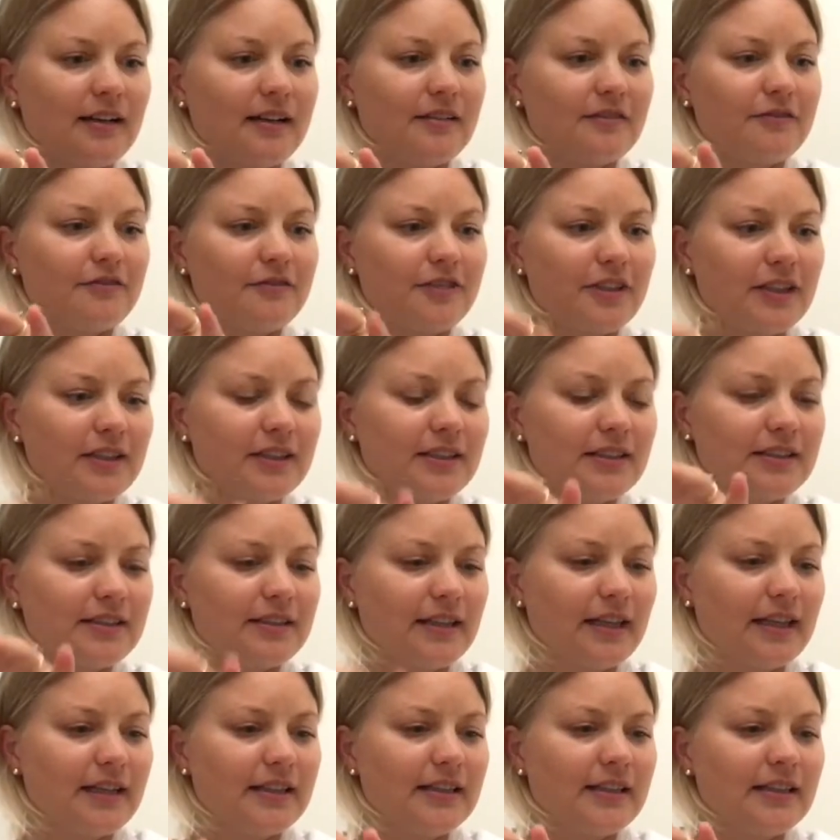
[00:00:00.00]
feeling
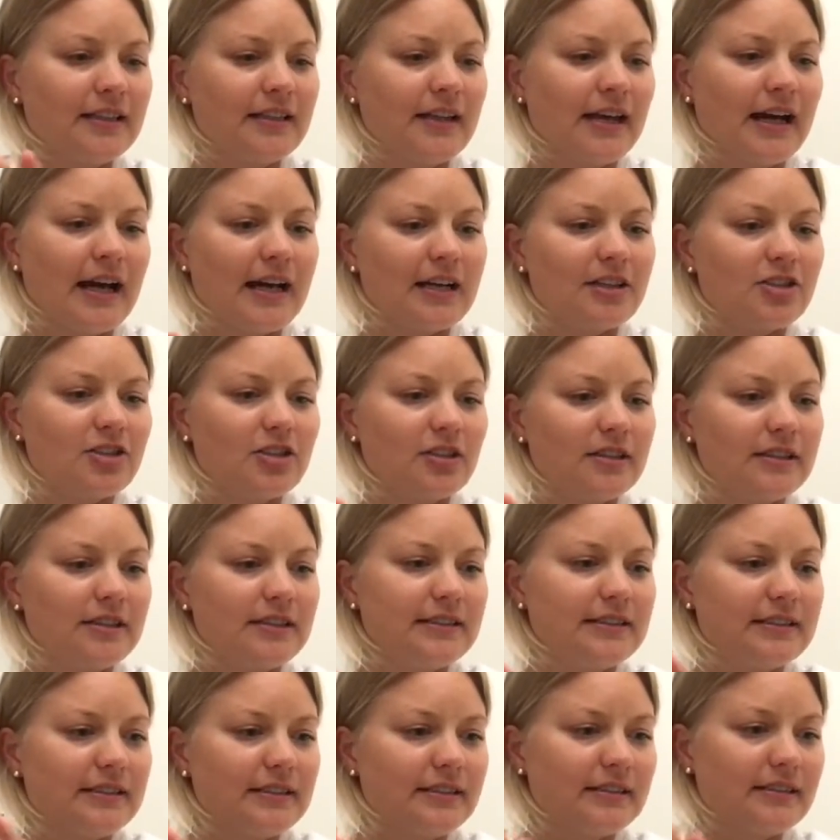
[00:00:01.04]
that it actually
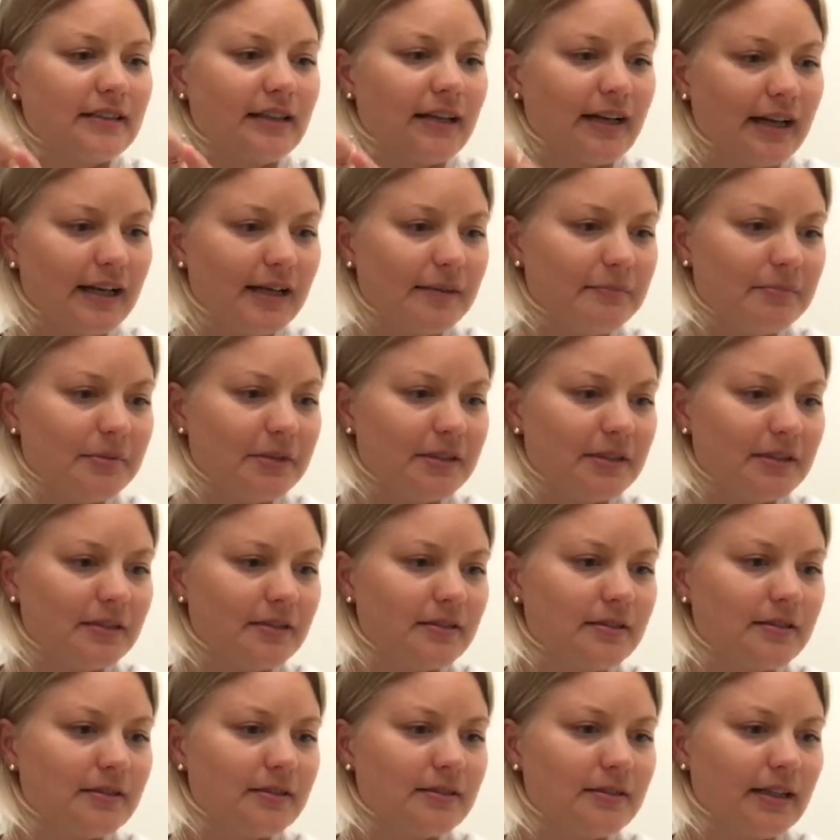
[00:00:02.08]
didn't happen
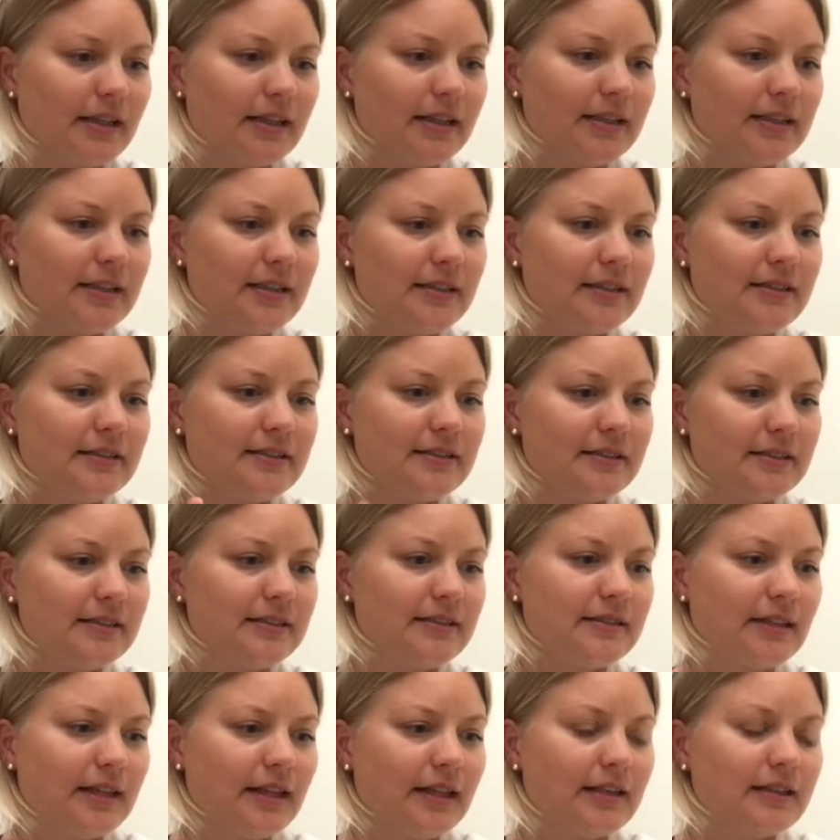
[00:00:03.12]
that he did
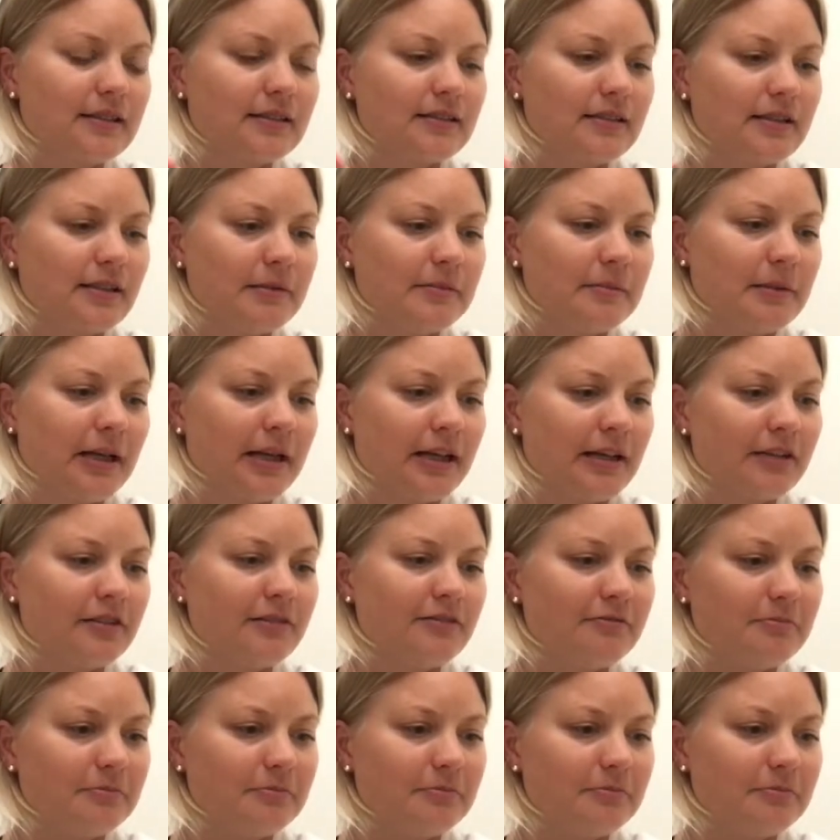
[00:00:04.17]
not come out of